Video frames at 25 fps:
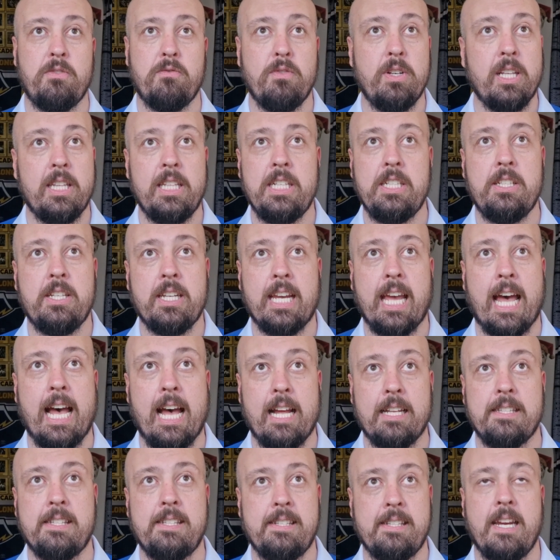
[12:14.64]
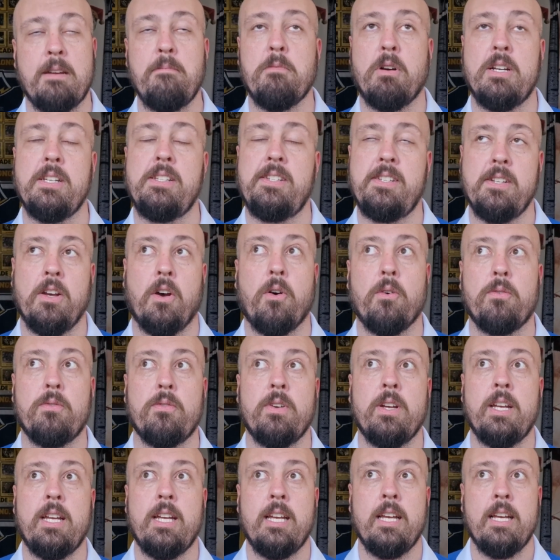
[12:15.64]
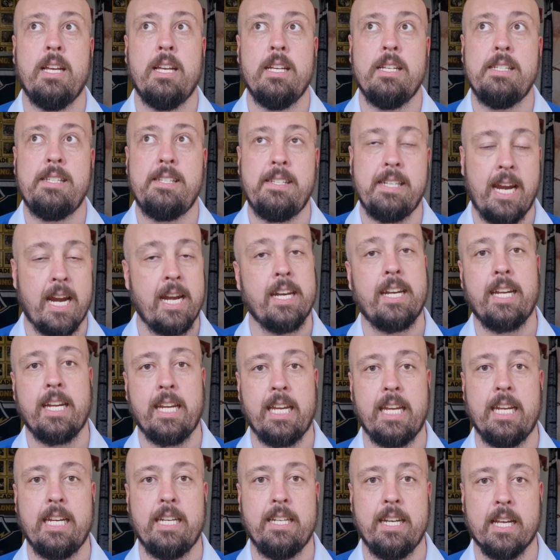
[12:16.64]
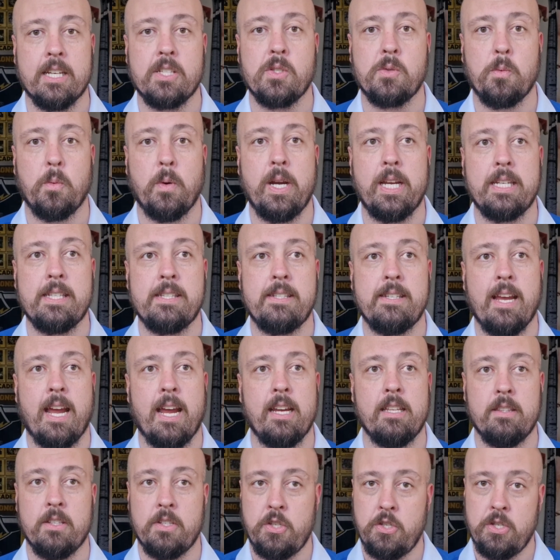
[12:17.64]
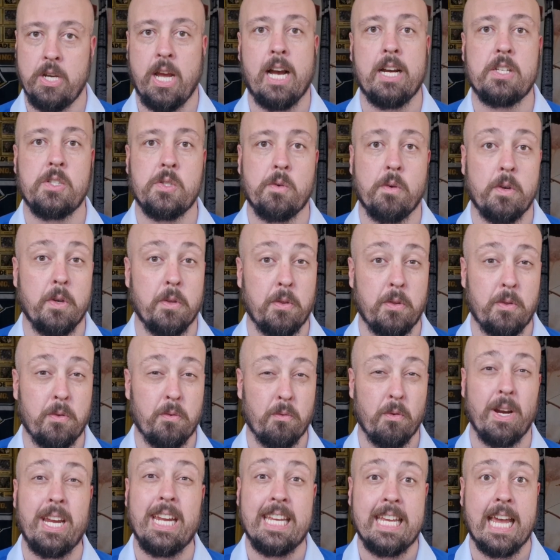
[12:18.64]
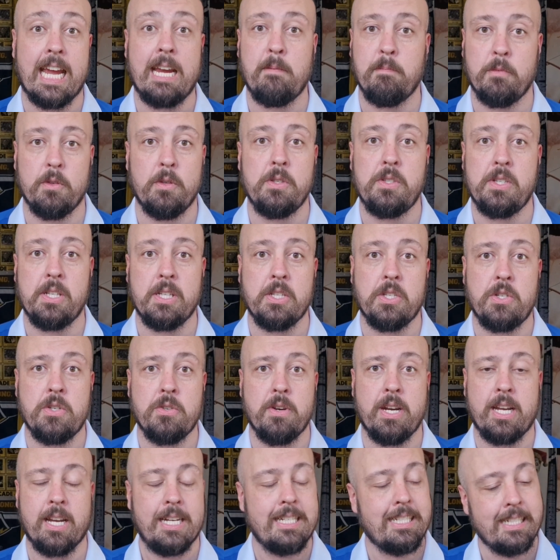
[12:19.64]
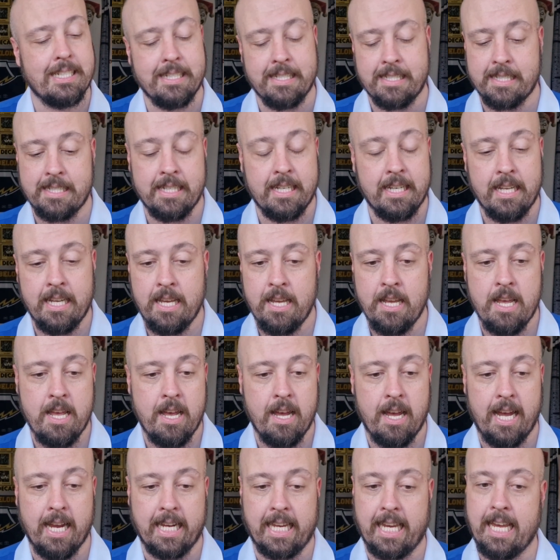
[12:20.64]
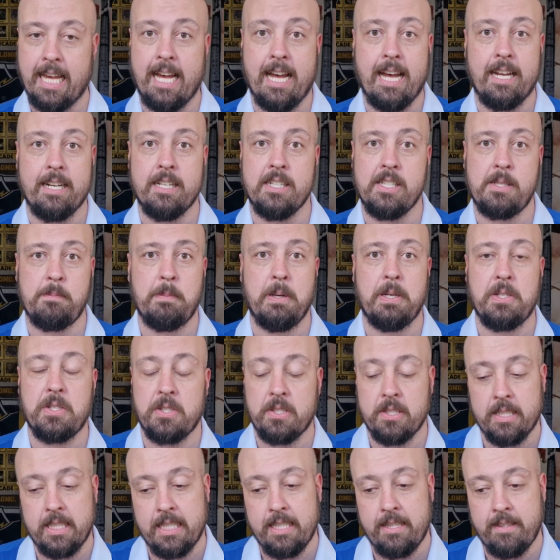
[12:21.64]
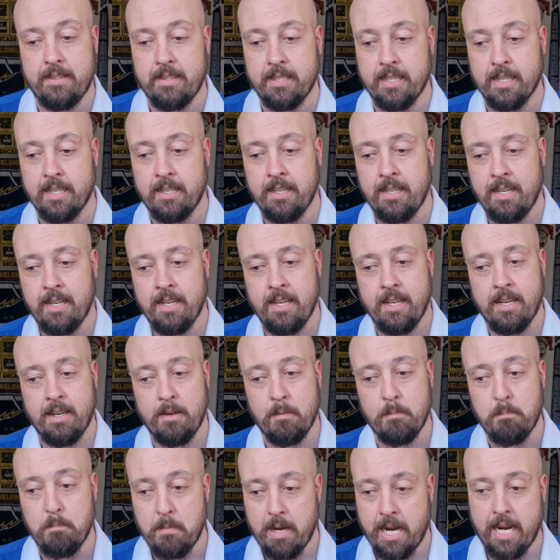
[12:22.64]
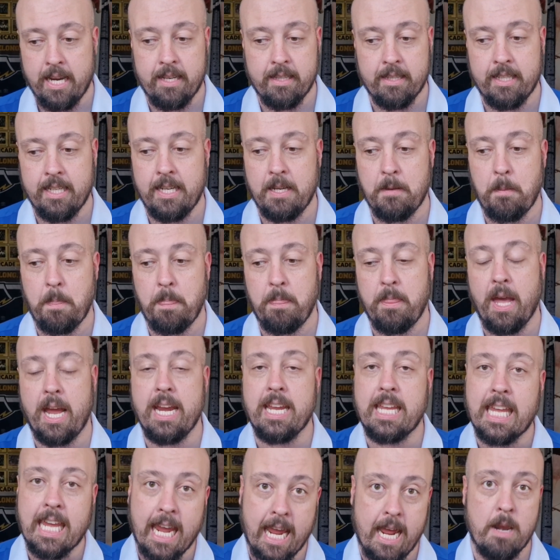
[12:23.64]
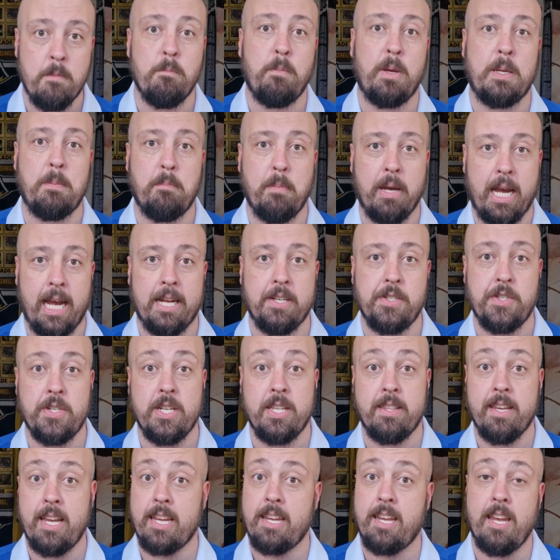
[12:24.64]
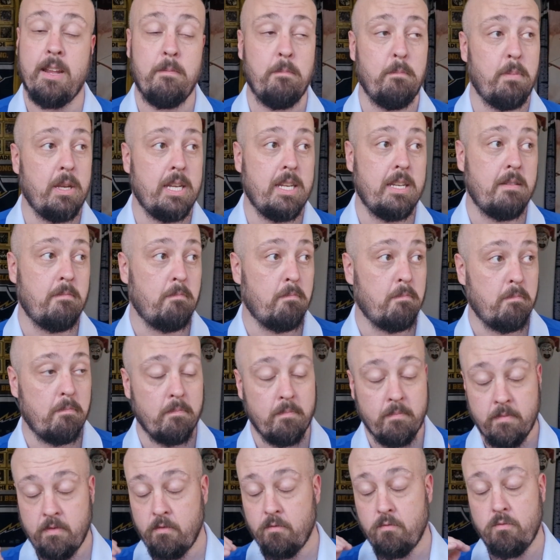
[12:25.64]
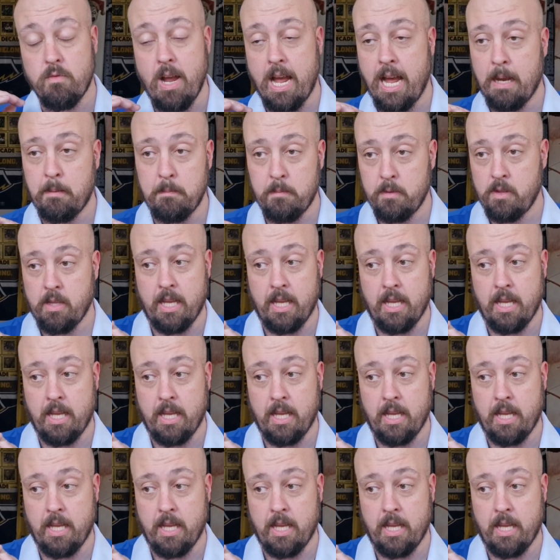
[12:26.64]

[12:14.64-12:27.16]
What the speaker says: really can't see myself standing here next week saying the Sharks are on a 3-game losing streak. I can't, especially that Manly, they can be patchy. They can be a